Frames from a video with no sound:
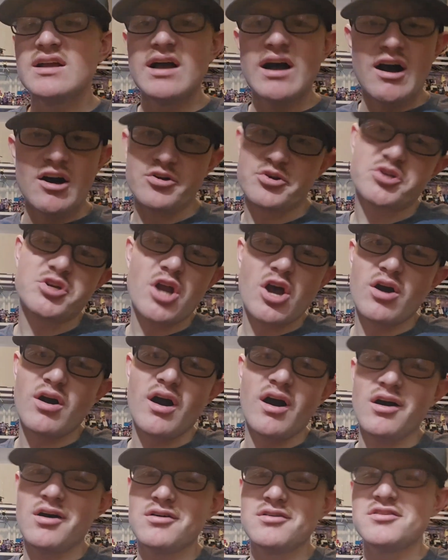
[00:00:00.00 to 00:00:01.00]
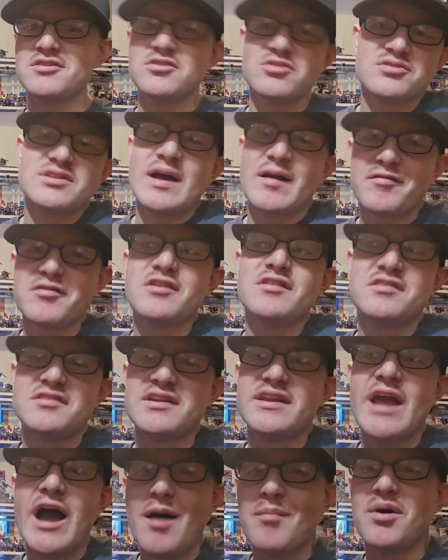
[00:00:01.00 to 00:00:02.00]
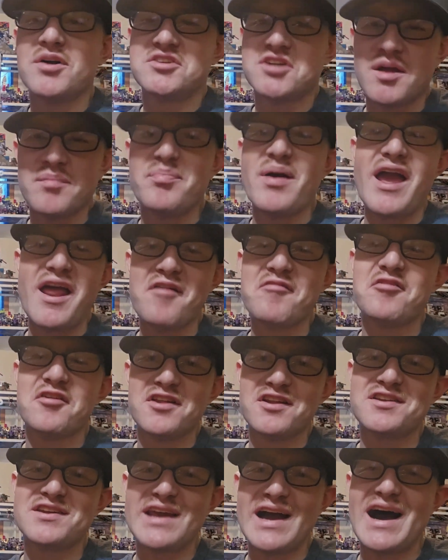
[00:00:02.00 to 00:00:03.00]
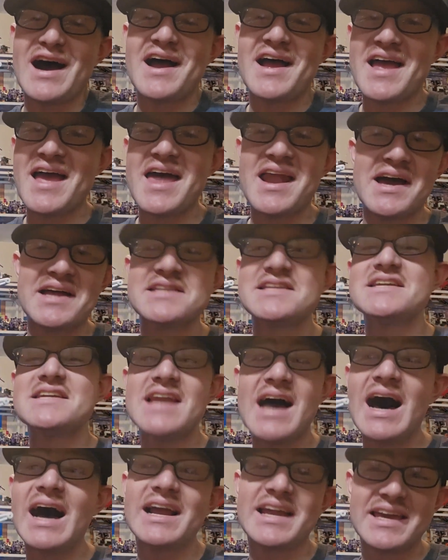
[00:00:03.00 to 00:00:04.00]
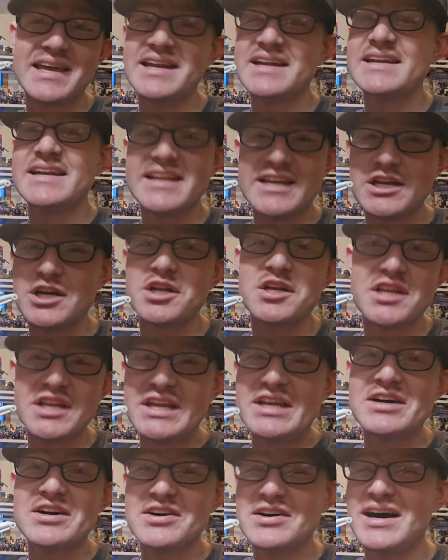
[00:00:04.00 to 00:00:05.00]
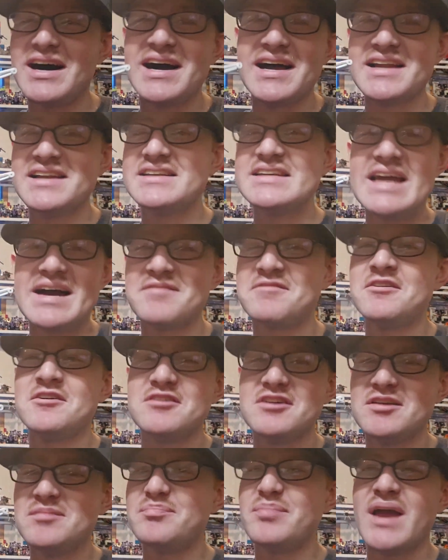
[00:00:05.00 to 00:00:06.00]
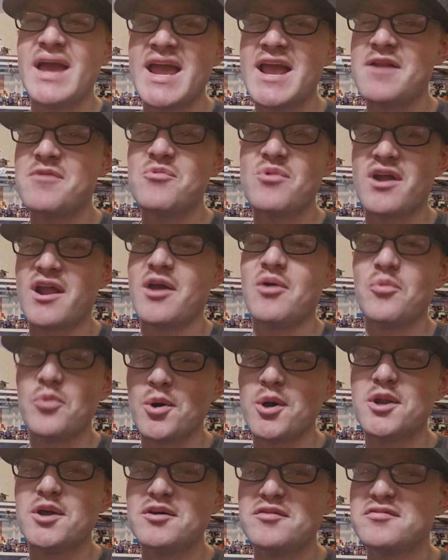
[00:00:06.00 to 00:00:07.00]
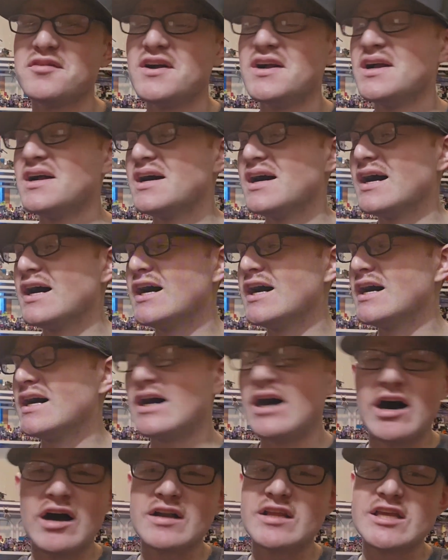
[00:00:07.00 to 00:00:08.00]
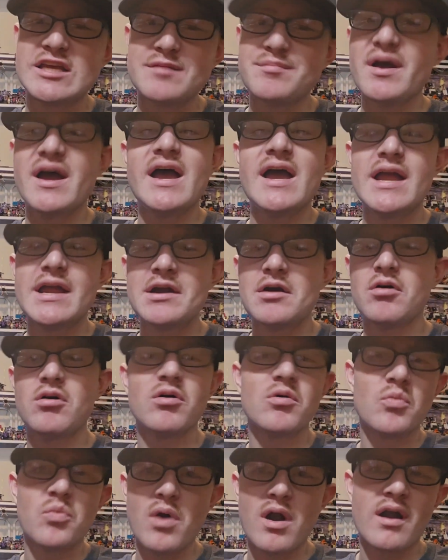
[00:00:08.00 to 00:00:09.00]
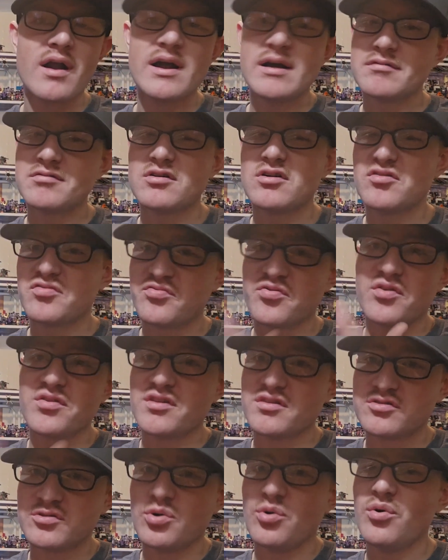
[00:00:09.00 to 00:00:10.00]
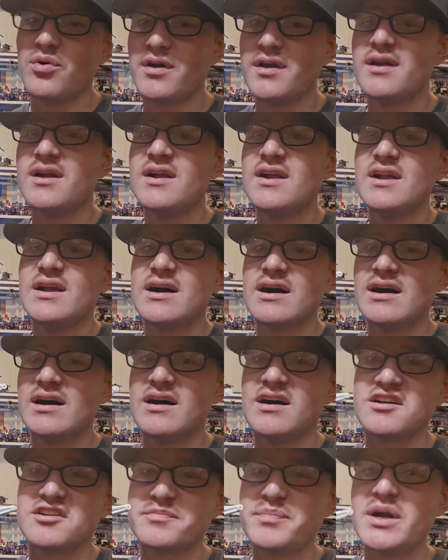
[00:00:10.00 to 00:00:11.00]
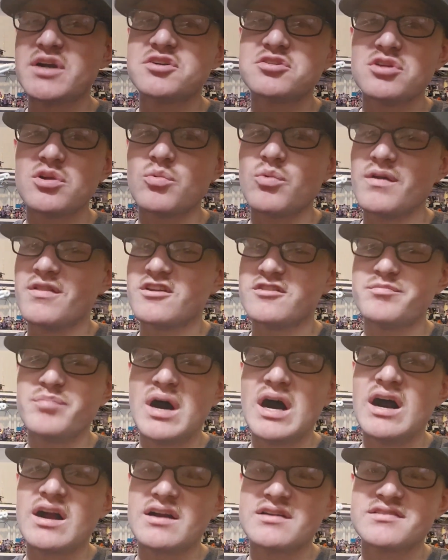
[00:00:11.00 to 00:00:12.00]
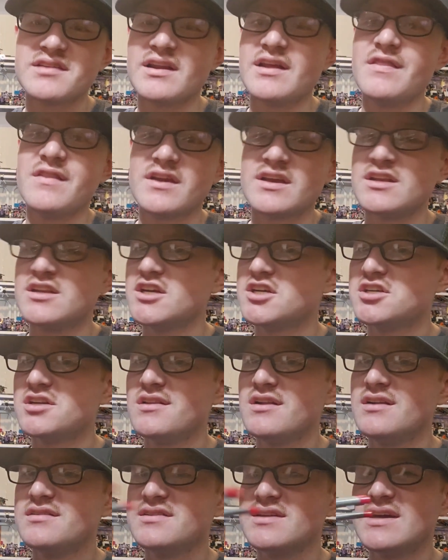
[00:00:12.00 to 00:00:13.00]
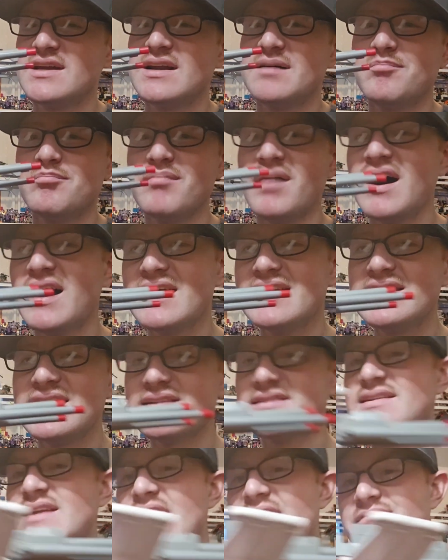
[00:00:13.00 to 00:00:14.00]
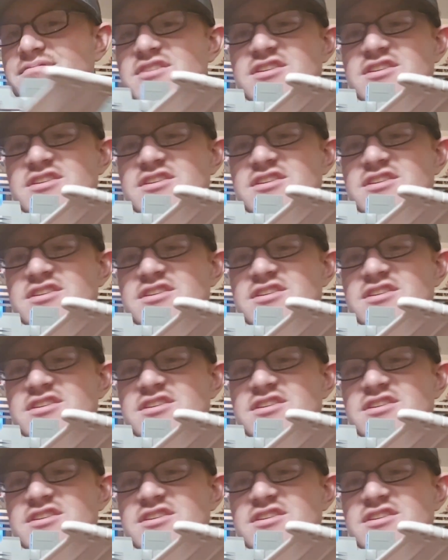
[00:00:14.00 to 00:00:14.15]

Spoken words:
you'll definitely see how much I paid for this guy, and I did not get a good deal. I definitely paid what I would have on eBay or wherever for this toy, especially with this box and in the condition that it's in. Mine doesn't have the